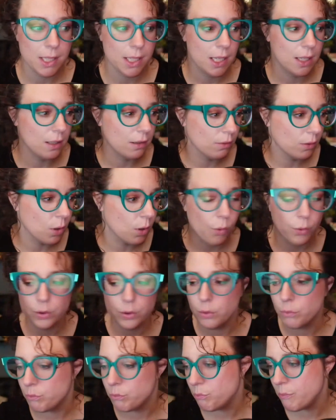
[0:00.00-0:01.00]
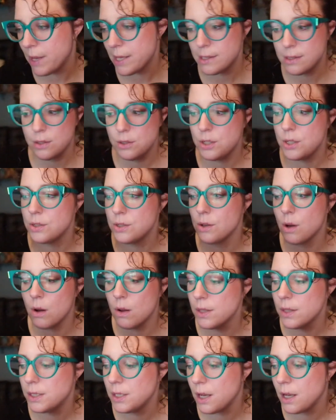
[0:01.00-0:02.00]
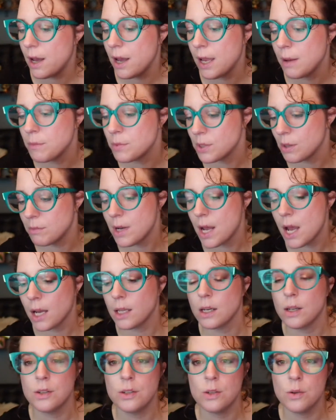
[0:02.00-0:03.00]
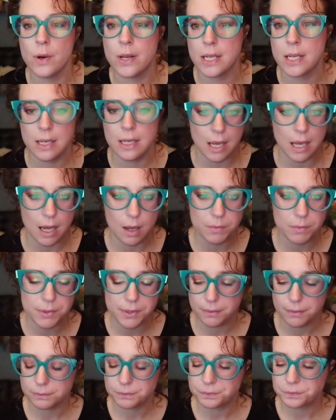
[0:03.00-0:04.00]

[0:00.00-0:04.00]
I get cold messages all the time, so I'm not going to do any DMs.